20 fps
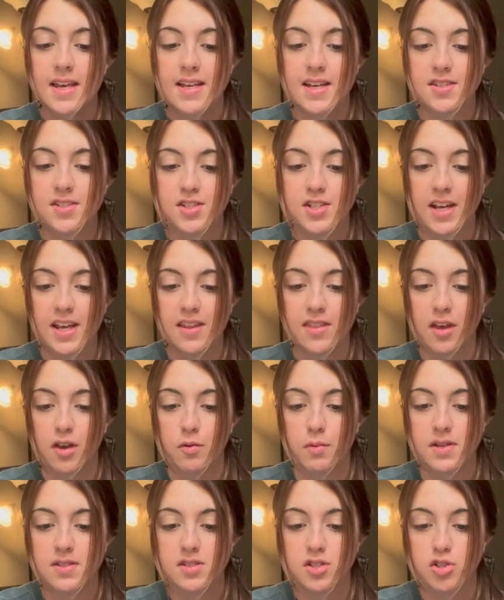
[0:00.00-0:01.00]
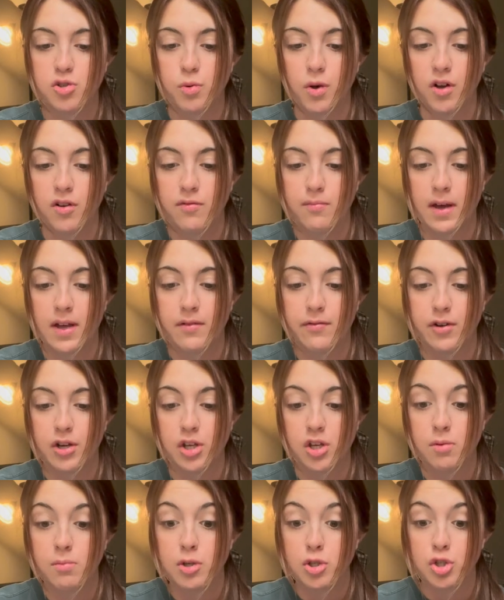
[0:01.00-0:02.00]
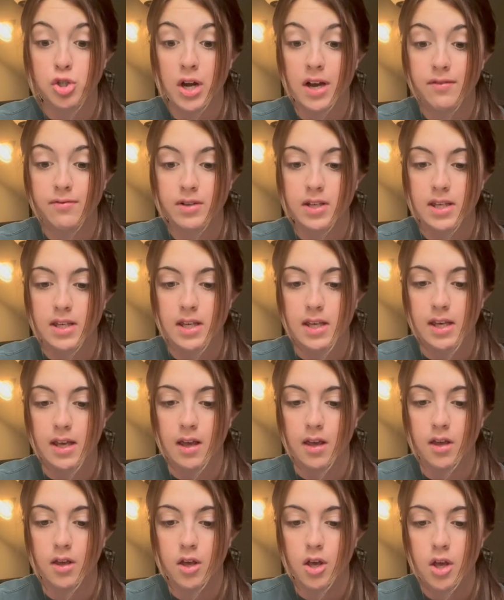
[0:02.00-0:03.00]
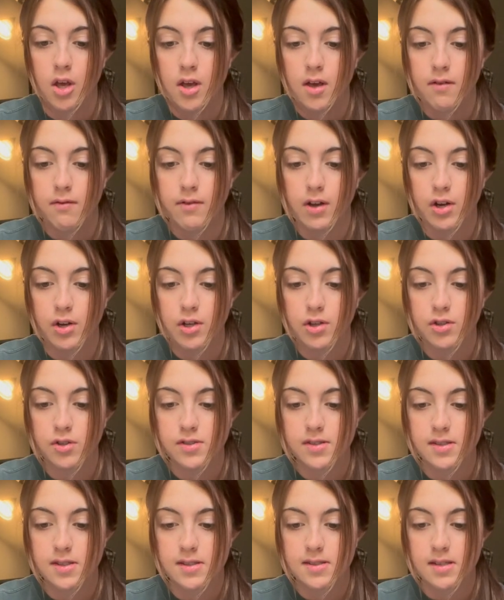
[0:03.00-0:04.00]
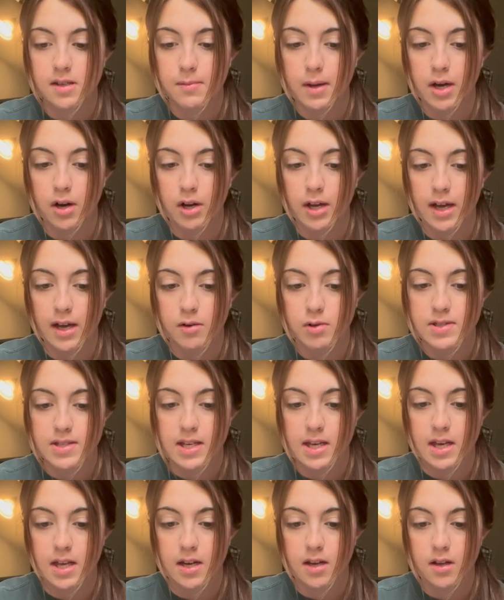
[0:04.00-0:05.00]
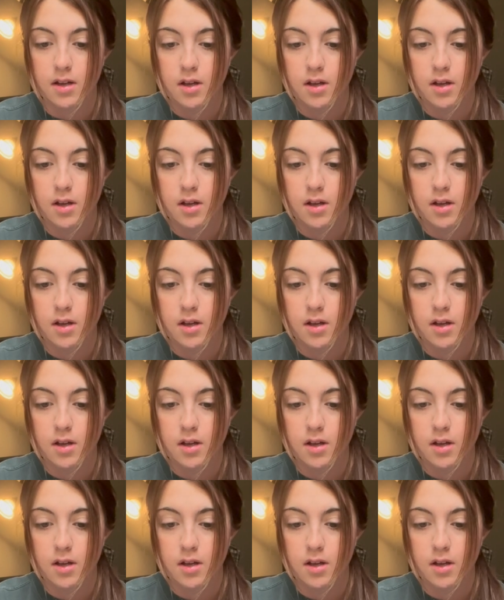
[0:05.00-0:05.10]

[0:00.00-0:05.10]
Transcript: Yesterday, they arrested 12 men for human trafficking very close to the same area I was in.